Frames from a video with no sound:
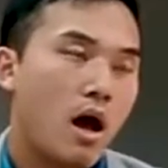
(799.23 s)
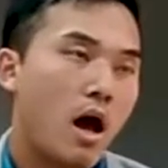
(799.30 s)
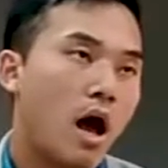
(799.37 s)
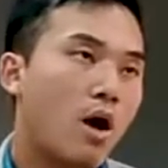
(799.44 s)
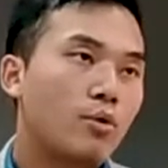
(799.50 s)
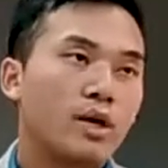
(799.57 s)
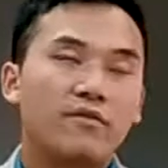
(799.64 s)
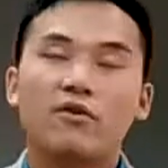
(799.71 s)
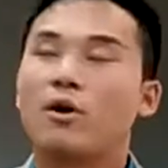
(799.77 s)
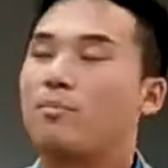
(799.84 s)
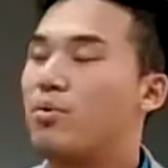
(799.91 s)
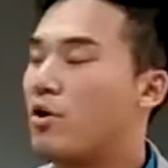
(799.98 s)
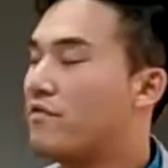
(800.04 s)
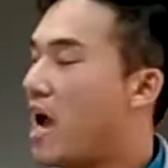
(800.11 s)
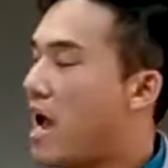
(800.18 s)
I'll give you a
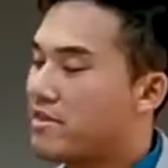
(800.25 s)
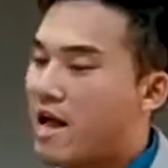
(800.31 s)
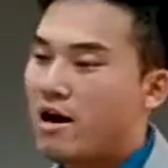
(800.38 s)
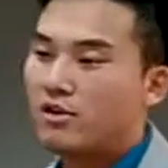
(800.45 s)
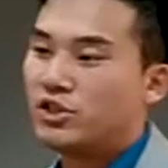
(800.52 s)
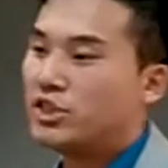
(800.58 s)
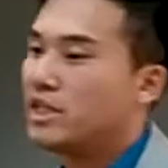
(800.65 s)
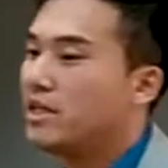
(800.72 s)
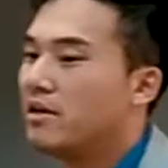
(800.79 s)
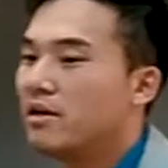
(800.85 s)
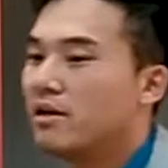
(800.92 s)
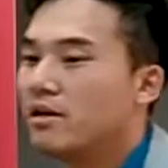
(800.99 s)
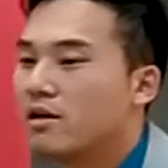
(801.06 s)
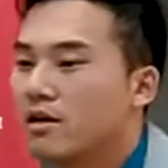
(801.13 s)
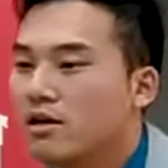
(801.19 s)
perfect analogy.
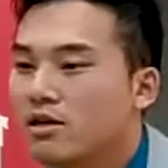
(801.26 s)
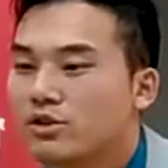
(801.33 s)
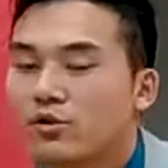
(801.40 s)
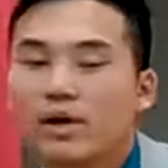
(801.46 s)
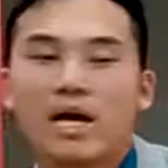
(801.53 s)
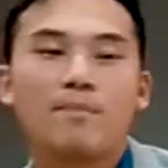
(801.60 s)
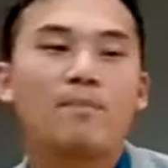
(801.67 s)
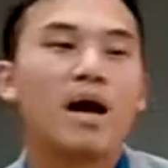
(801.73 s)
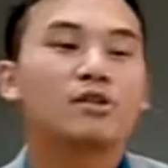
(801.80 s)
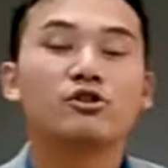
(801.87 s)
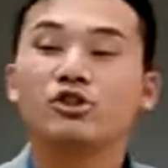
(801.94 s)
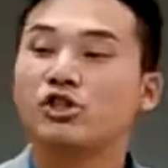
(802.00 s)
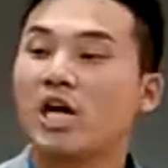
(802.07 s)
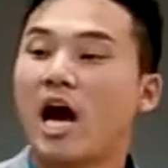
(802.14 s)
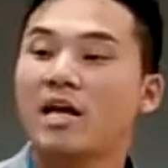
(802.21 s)
So imagine
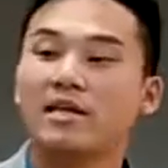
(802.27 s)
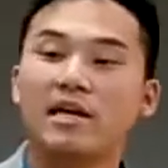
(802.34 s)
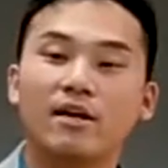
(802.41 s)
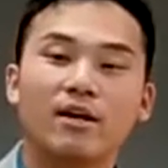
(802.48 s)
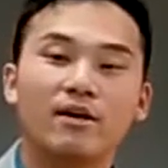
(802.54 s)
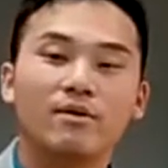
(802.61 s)
Shiny,